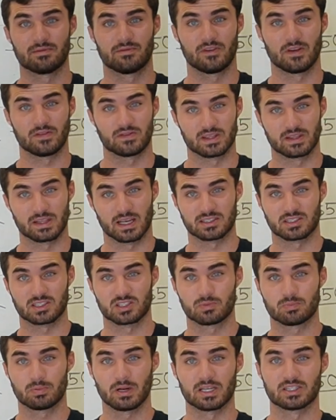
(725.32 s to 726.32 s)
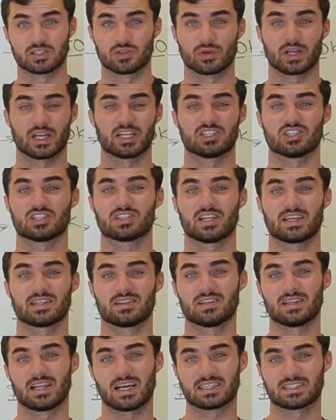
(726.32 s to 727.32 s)
$50,000 spread. So again, just like
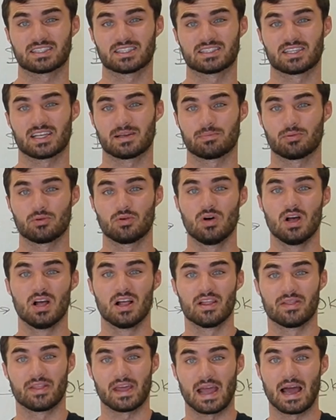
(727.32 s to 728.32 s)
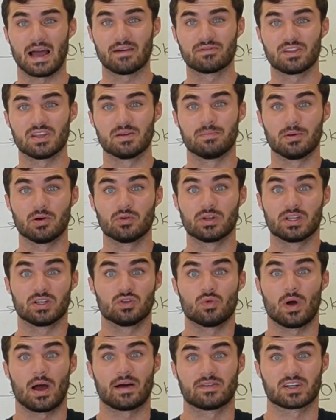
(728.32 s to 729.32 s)
the last example, they have the ability
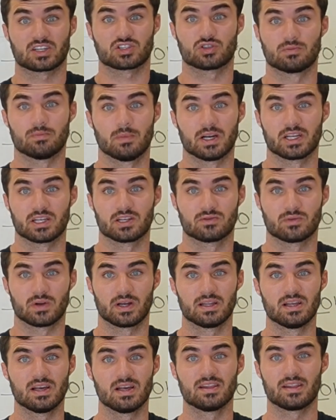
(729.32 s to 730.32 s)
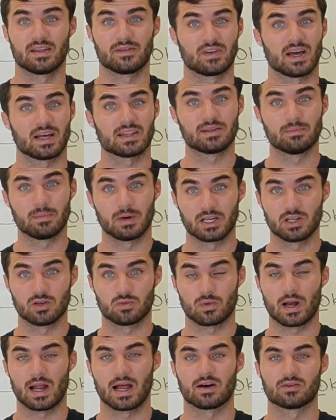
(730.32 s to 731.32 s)
to have extra money, right? They've got the money
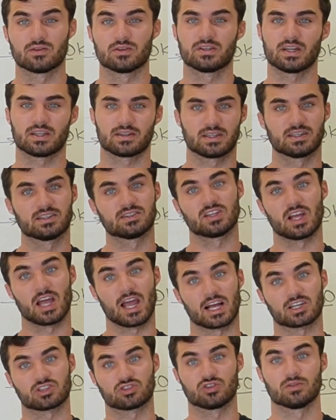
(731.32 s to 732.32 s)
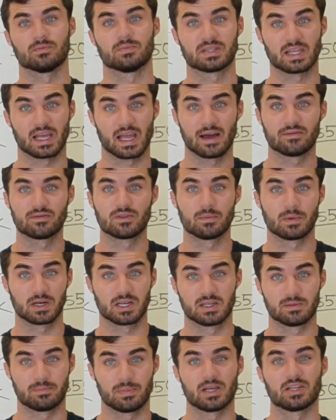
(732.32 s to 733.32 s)
around, not that it's extra, but they have the money
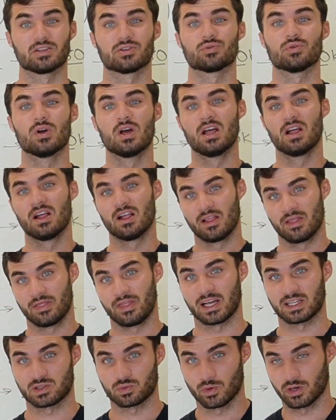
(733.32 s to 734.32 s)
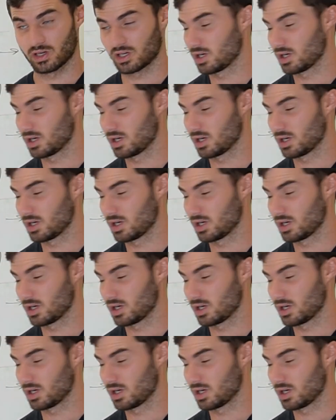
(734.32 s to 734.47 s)
to pay you. That's where it